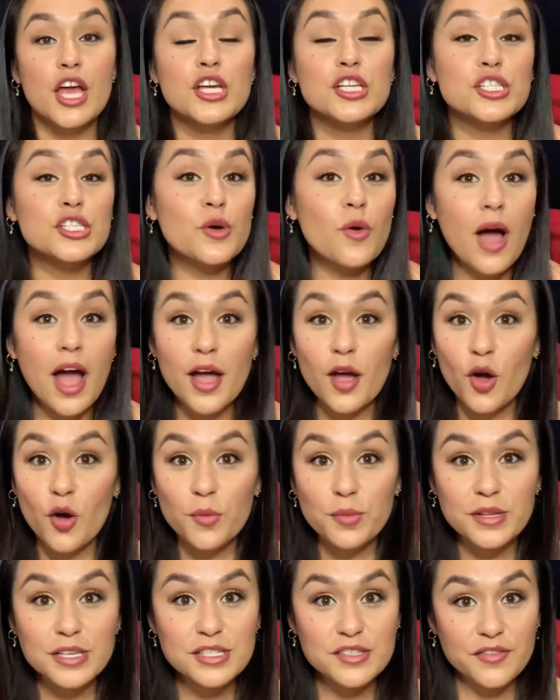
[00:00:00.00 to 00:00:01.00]
So I
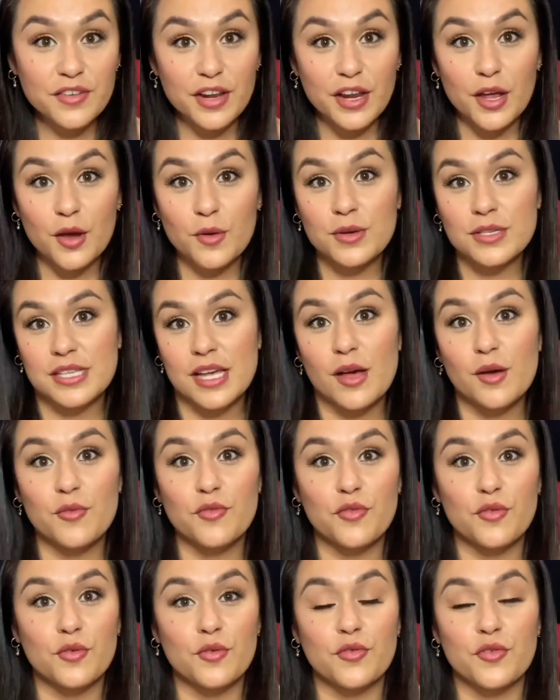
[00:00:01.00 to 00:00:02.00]
hope this video was
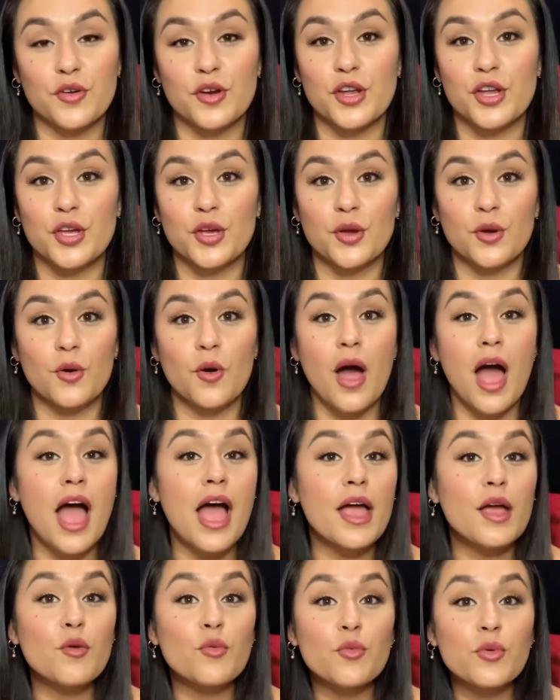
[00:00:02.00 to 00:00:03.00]
helpful for you.
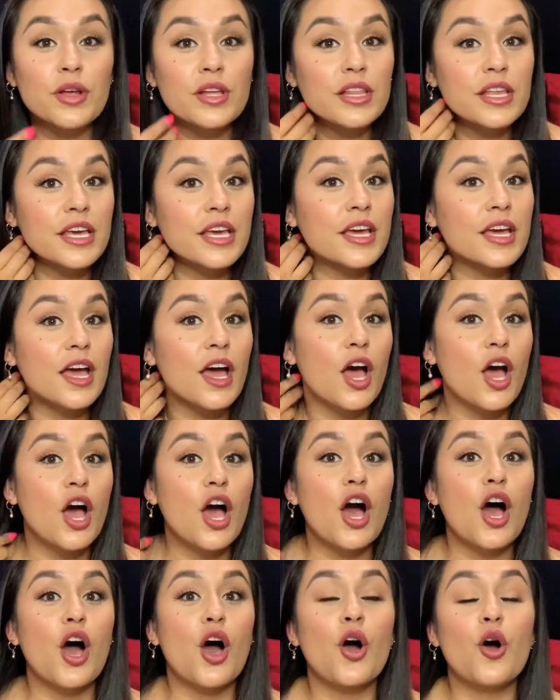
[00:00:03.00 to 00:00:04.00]
I really
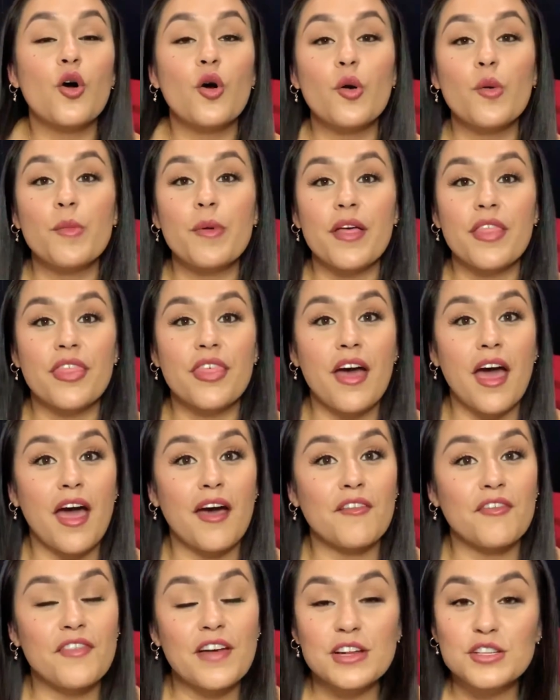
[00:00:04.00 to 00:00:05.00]
hope
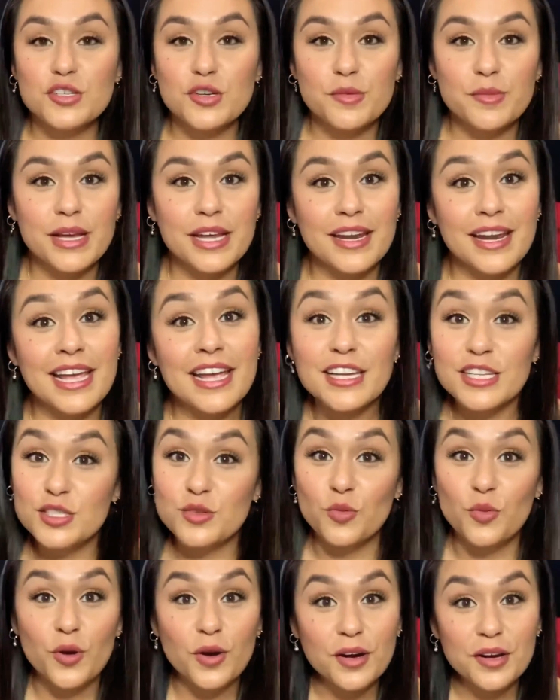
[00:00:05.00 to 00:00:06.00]
that Phentermine is
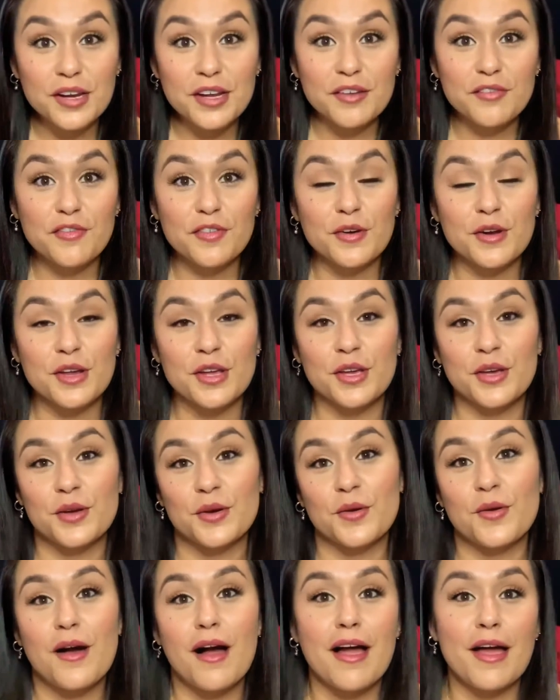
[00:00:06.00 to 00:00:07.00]
working for
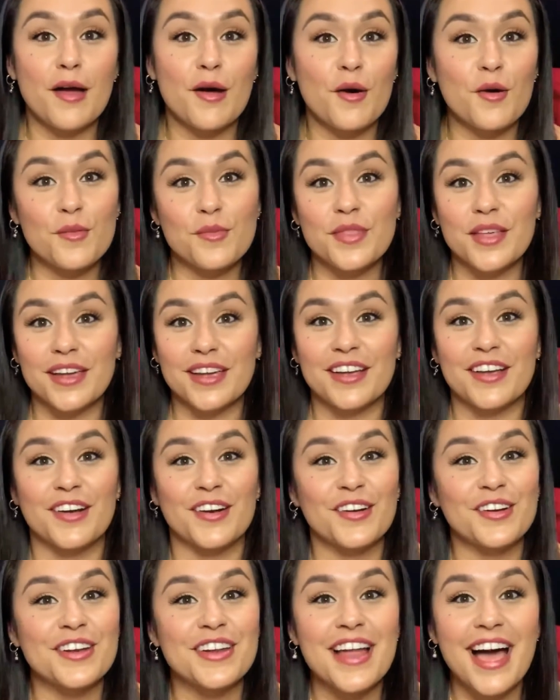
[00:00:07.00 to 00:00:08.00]
you. I hope that
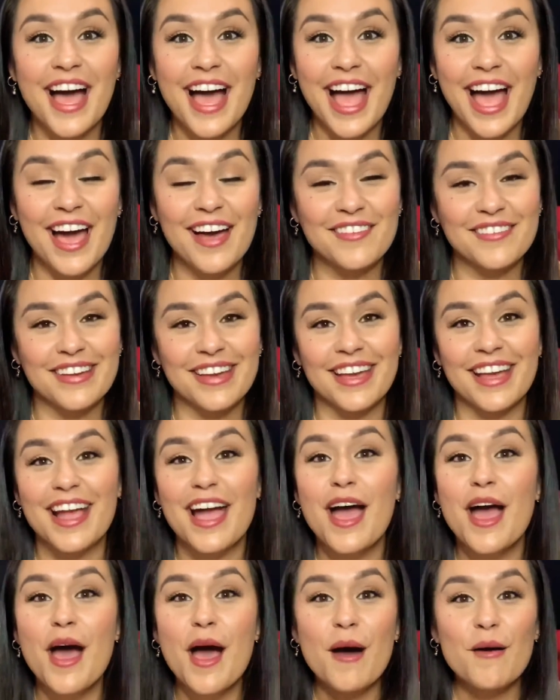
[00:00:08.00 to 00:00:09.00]
you're not having
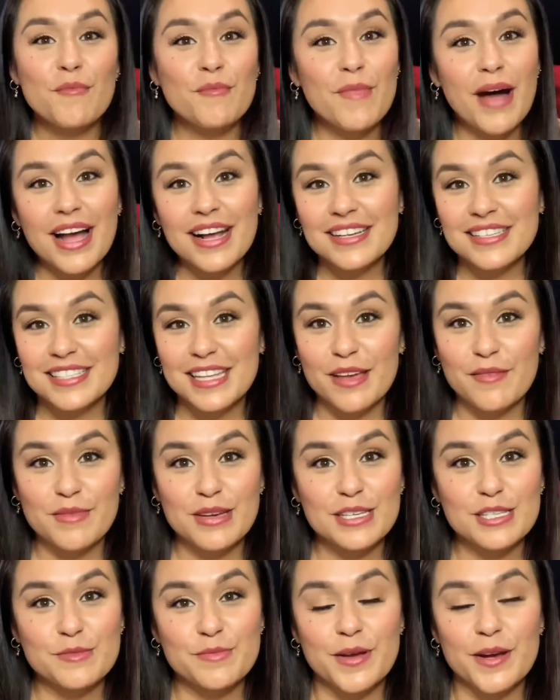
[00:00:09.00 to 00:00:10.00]
my same
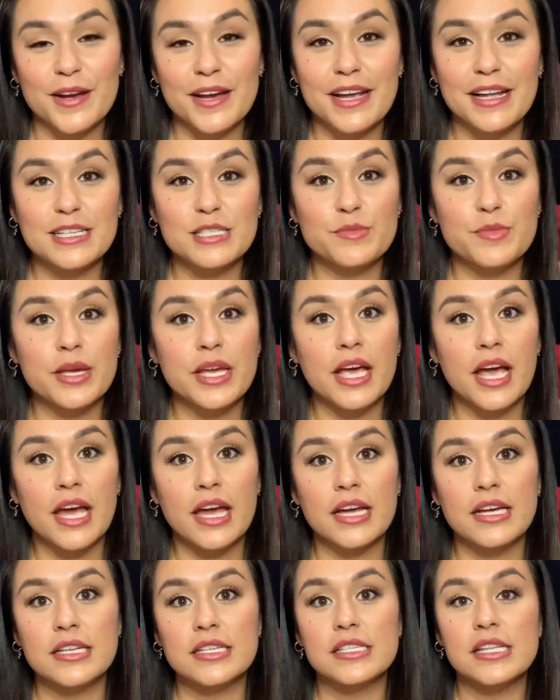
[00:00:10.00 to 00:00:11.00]
experience,
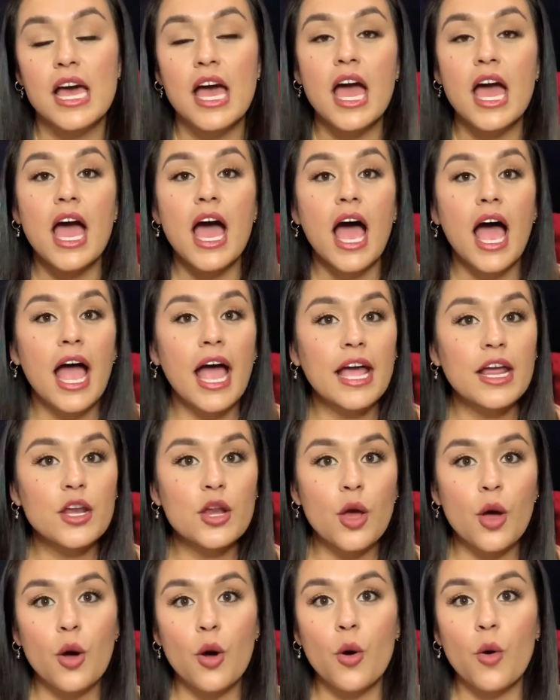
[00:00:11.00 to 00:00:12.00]
because I
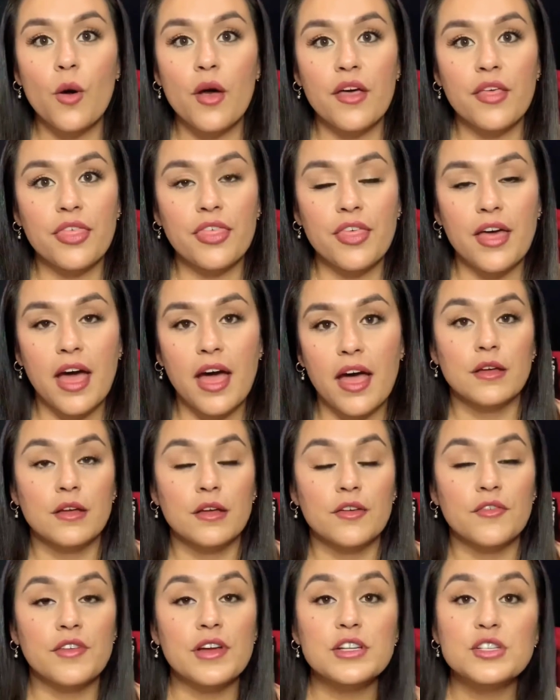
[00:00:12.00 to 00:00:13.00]
know that
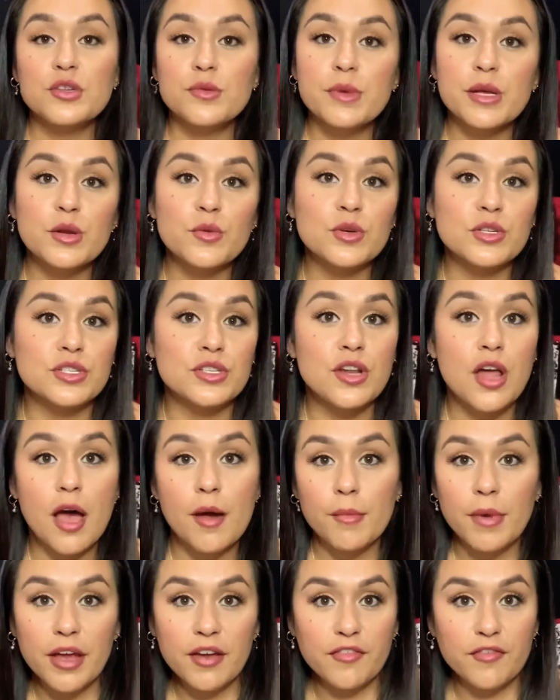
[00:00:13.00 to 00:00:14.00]
Phentermine was
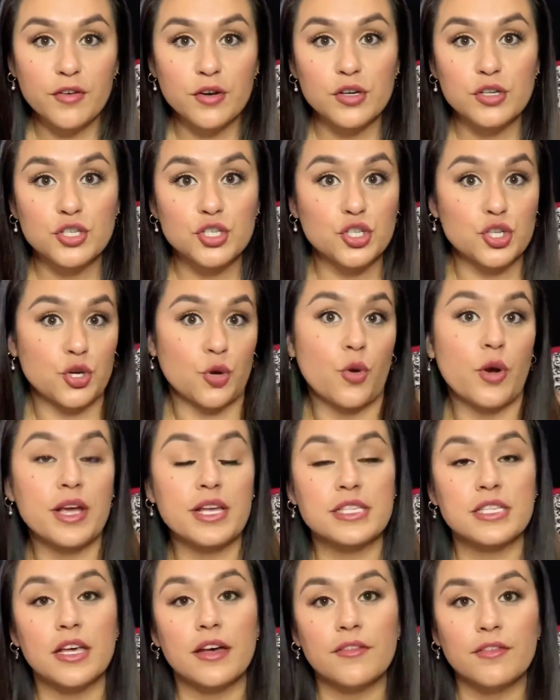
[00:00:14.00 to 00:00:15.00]
not my first
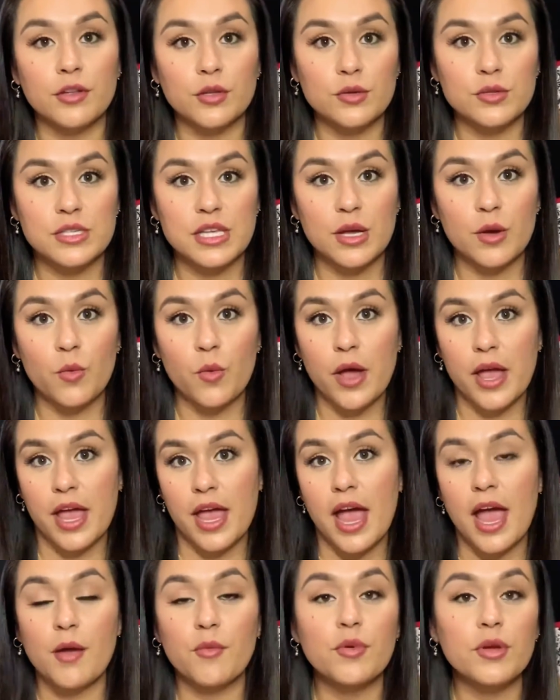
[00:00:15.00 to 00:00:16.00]
choice of losing
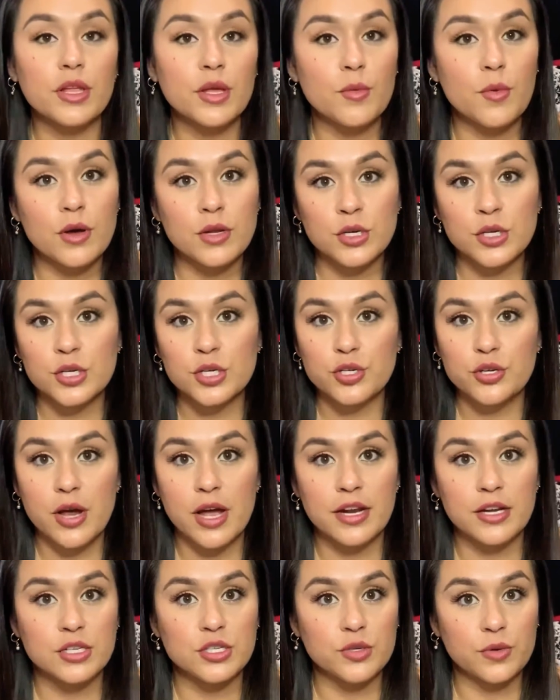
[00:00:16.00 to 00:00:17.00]
weight. I really wanted to
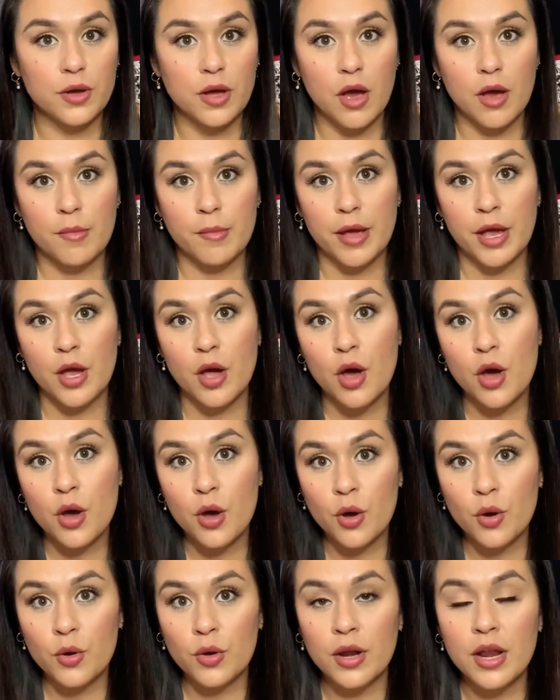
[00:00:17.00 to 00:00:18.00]
try to do it on my
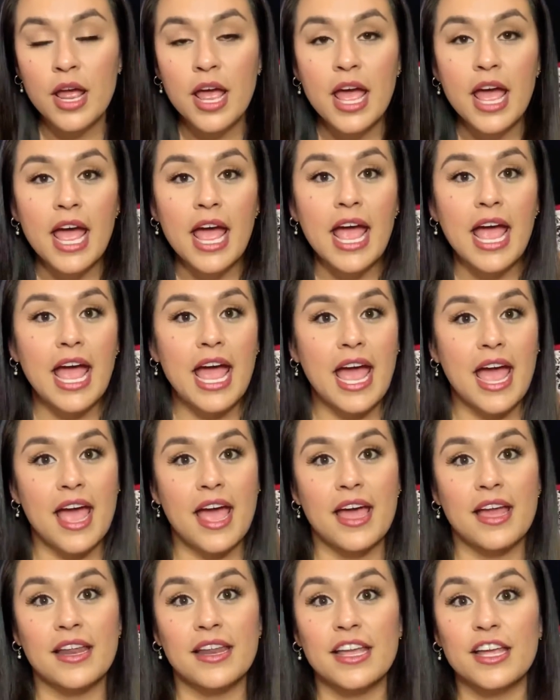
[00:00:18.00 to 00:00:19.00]
own,
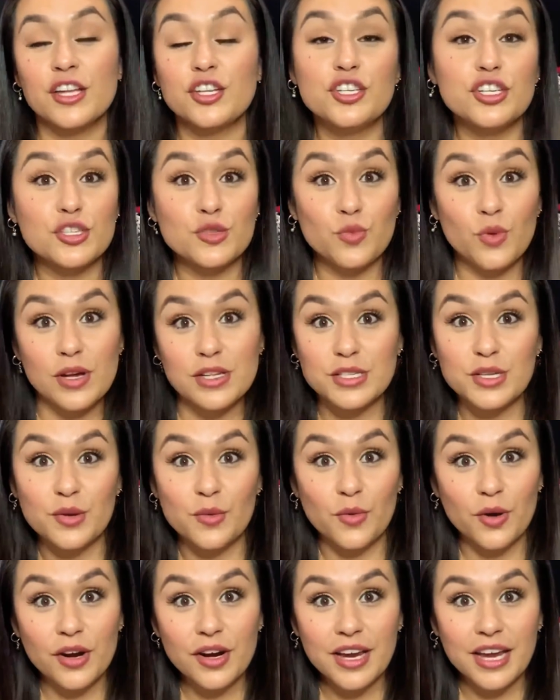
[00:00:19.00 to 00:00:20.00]
and it just wasn't
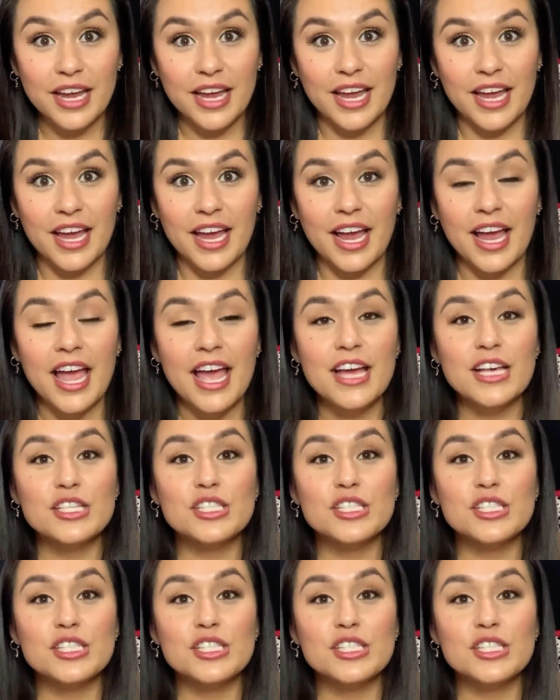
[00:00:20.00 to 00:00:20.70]
working.